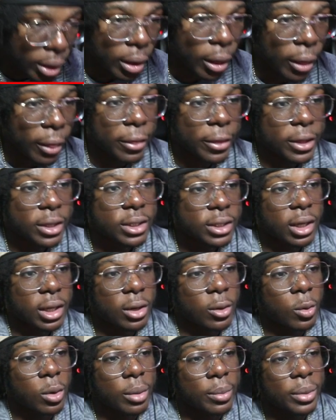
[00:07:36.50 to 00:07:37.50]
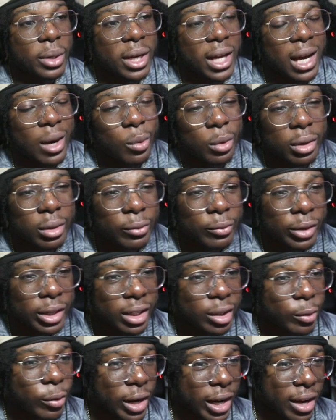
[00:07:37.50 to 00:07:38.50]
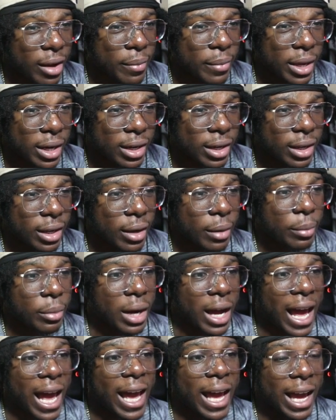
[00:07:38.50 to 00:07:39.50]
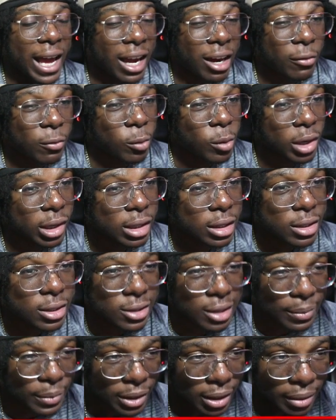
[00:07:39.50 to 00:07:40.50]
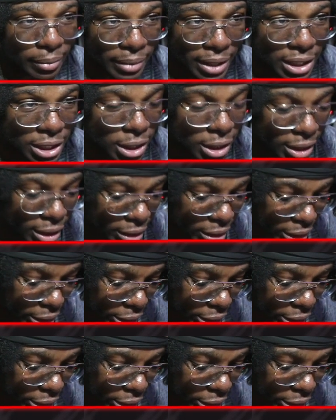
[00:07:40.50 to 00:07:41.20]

This equipment, I wouldn't really recommend it, but I have one, so I'm going to mention it.